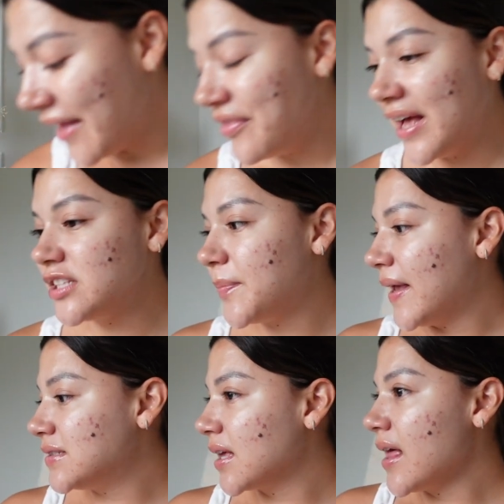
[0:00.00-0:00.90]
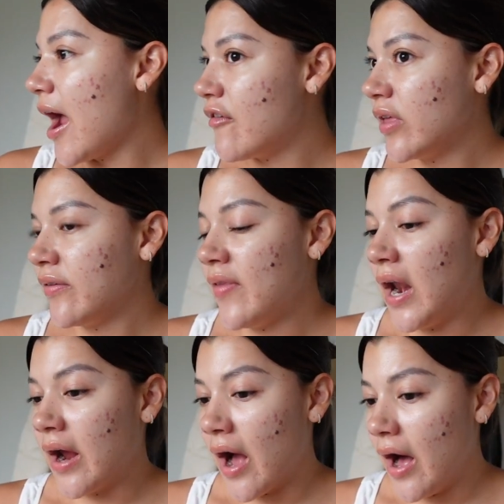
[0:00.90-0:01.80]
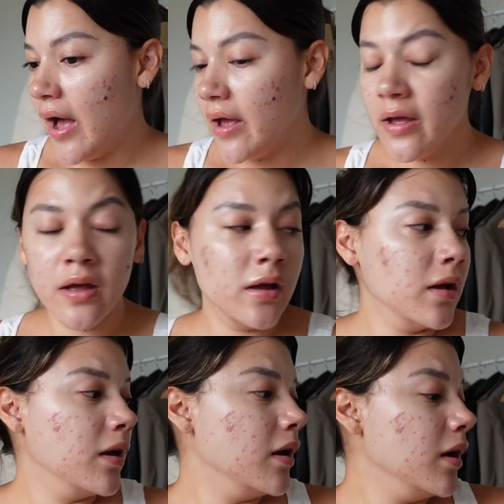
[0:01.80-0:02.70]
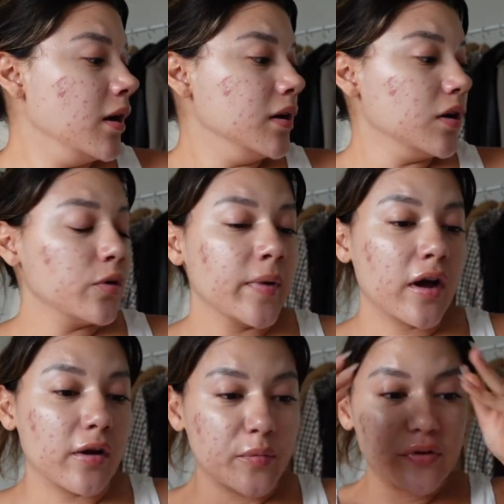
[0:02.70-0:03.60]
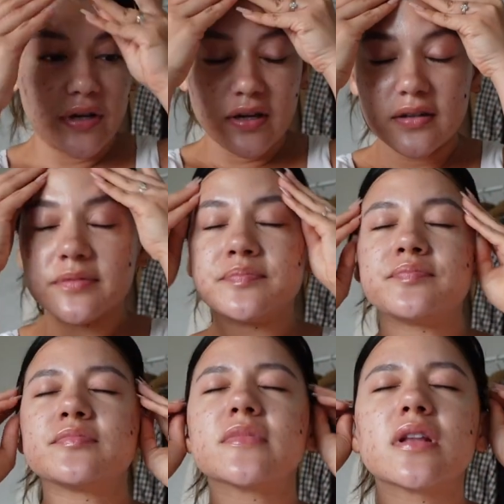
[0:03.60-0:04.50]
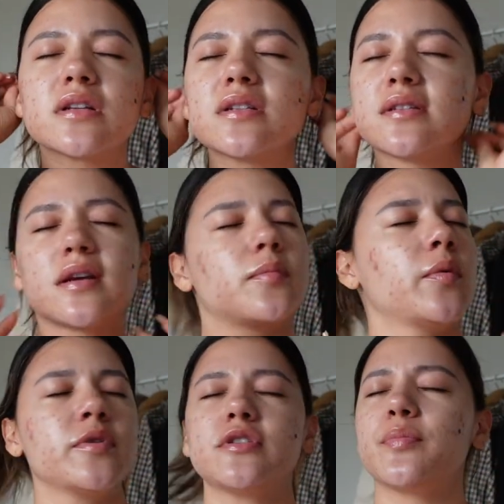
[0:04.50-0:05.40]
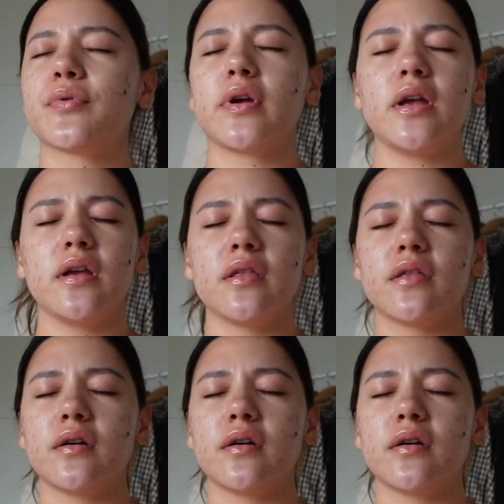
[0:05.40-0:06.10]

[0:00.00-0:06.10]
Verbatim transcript: And that's basically everything that I got. Oh my God, Maria. Let's just take a moment to breathe.